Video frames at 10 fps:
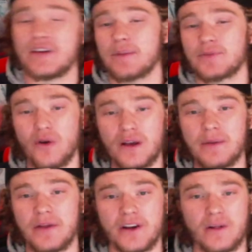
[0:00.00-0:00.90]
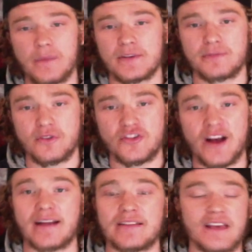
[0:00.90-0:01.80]
I'm talking about the Columbus Blue
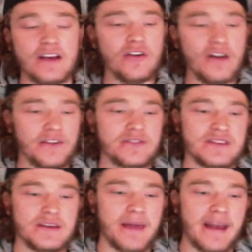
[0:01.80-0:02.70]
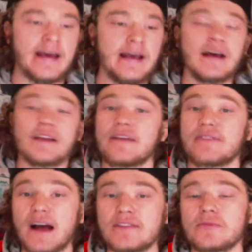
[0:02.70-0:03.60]
Jackets. They are another team that they've
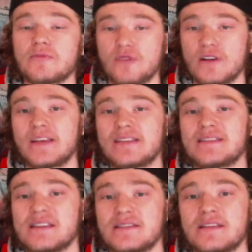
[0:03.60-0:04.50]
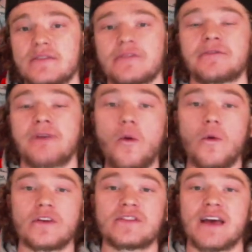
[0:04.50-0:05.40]
got some really decent
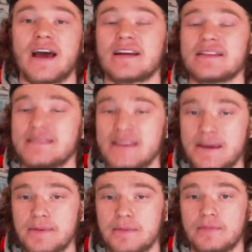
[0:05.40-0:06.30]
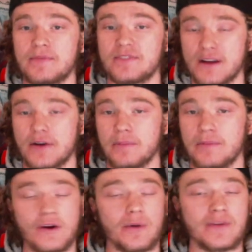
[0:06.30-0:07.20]
forwards and a deep center,
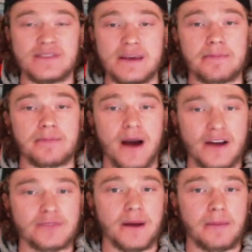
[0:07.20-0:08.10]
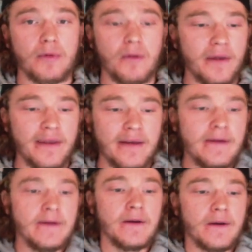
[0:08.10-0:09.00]
a deep prospect pool, but
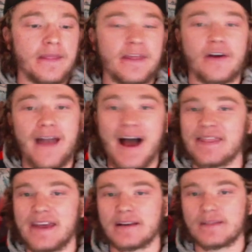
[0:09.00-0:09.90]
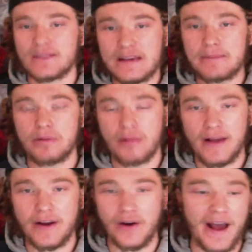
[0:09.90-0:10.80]
they're not that elite
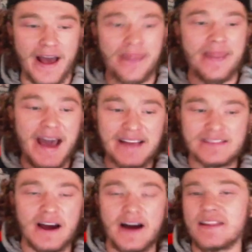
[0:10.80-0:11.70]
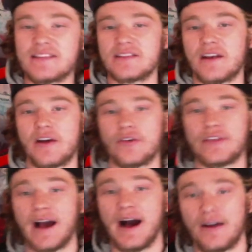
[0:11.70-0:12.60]
player. And that's kind of the scenario
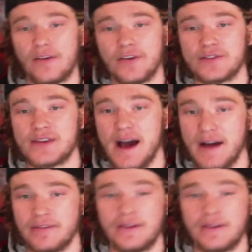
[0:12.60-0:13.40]
the Islanders have.